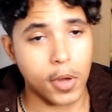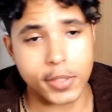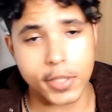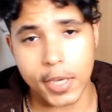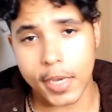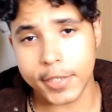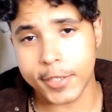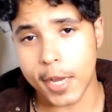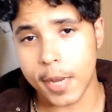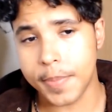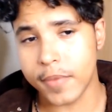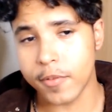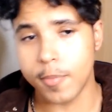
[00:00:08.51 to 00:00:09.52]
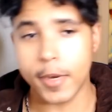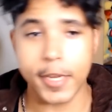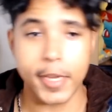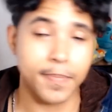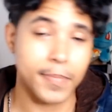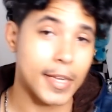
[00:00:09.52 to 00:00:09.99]
What is up,
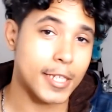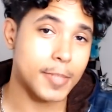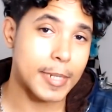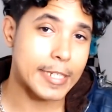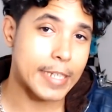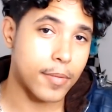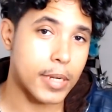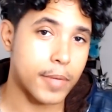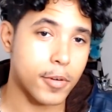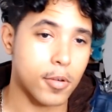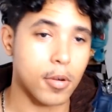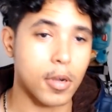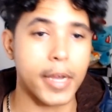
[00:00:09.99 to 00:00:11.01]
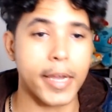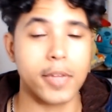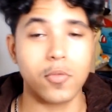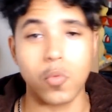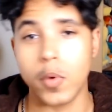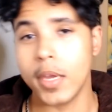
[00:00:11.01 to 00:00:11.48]
everybody? It is me,
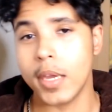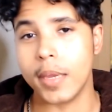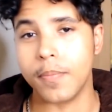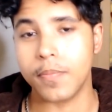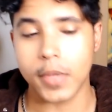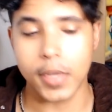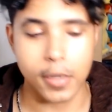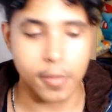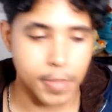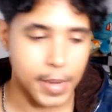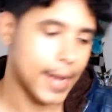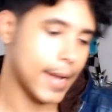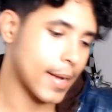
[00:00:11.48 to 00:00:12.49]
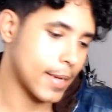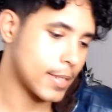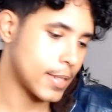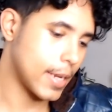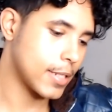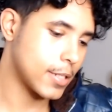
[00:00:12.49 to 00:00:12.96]
DevilNeverCry, and we are
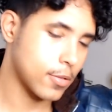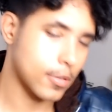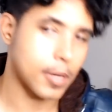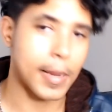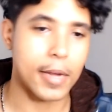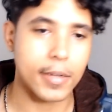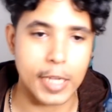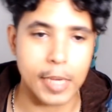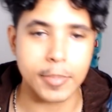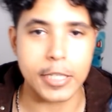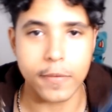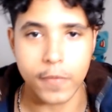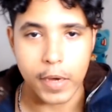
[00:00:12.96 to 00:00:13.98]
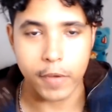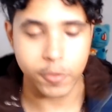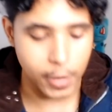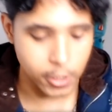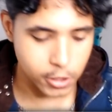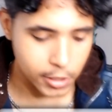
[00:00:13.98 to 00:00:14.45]
back today to talk about
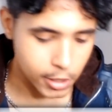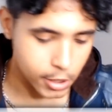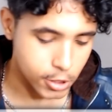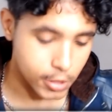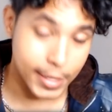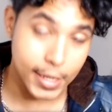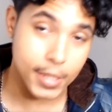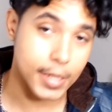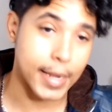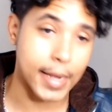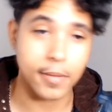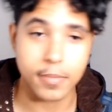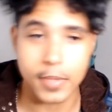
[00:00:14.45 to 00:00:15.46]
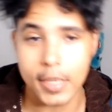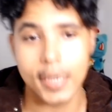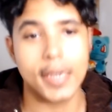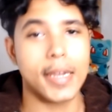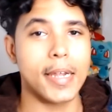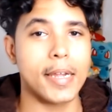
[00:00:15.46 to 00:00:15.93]
DMC5 Special Edition, kitted out
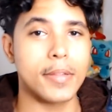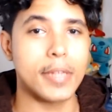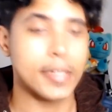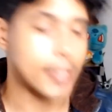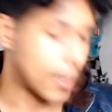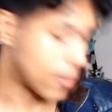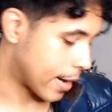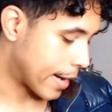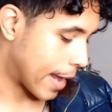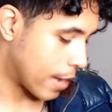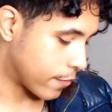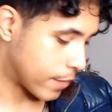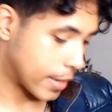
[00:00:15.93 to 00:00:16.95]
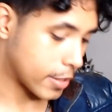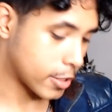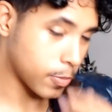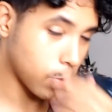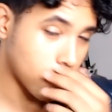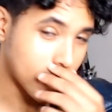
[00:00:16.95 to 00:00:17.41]
in the deadweight
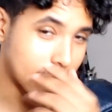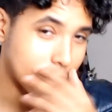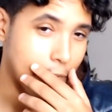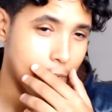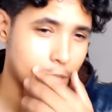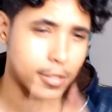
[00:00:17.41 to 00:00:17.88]
outfit, sporting